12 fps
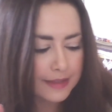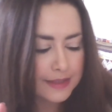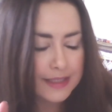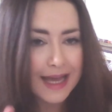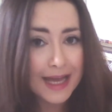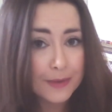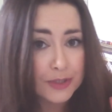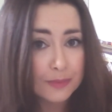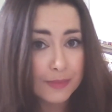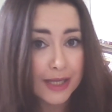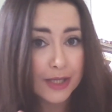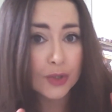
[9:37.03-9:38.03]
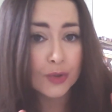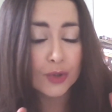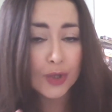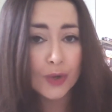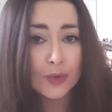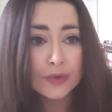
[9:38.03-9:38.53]
as to how to make your
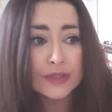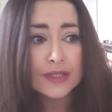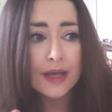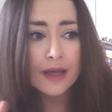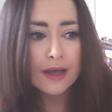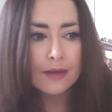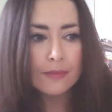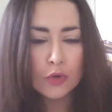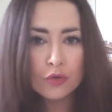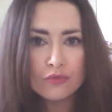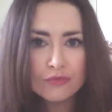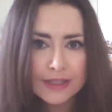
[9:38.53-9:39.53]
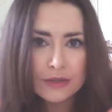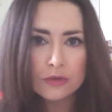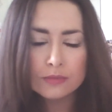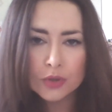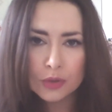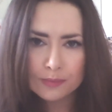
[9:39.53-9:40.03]
goals more
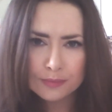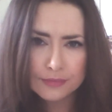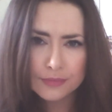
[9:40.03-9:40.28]
real,